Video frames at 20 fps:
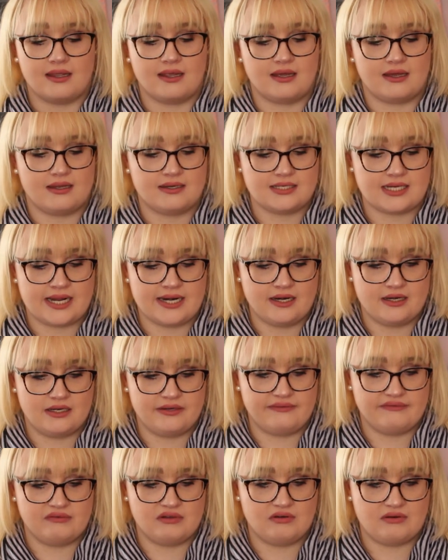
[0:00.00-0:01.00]
and I didn't
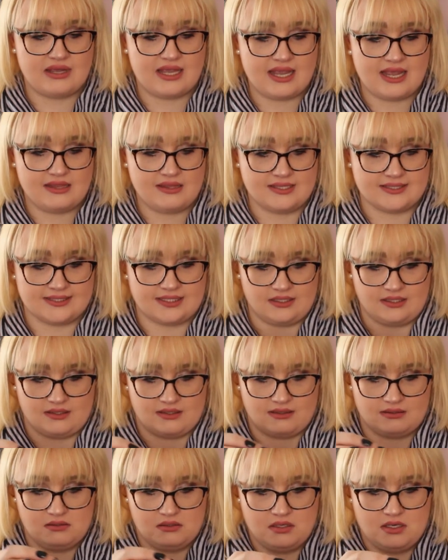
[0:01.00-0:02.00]
even know I had these in
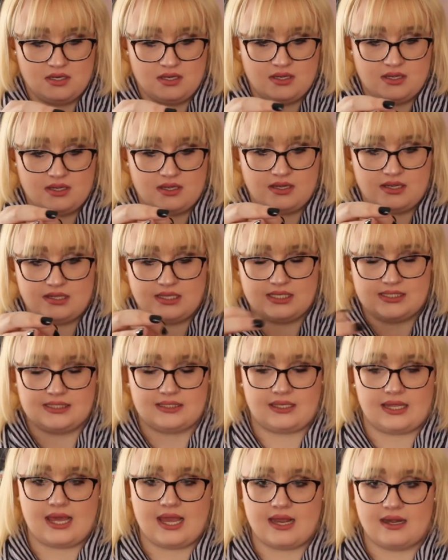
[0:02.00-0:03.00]
here. And there's a
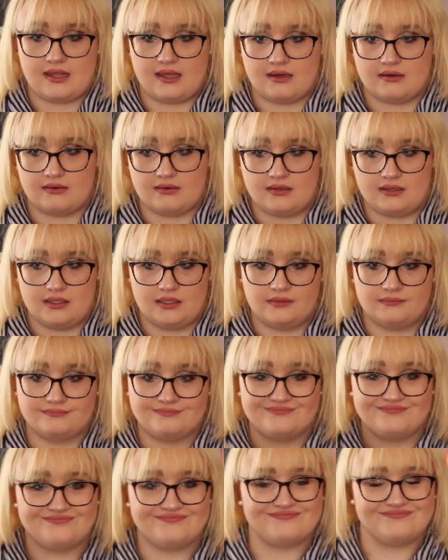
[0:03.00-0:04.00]
cat hair on
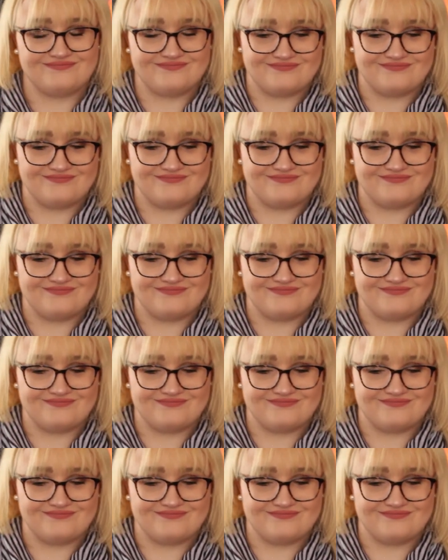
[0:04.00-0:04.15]
it.